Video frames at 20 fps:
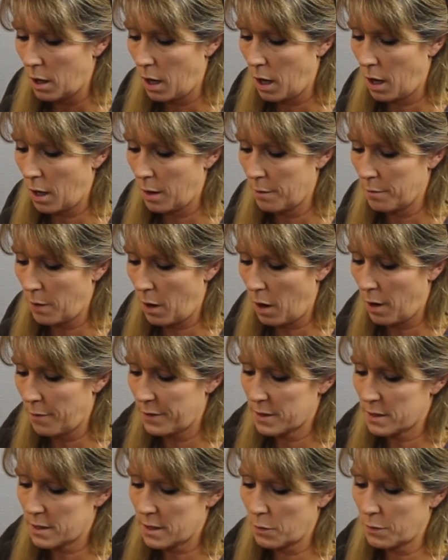
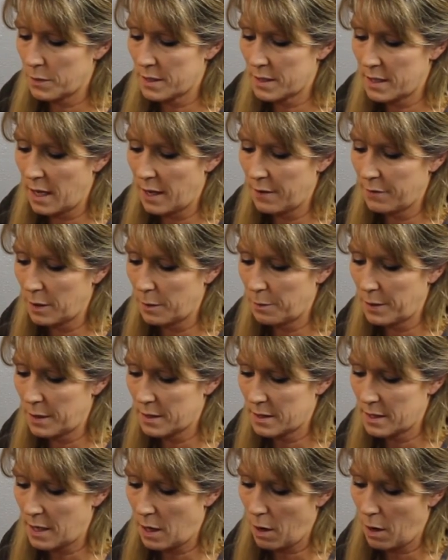obviously with safety pins.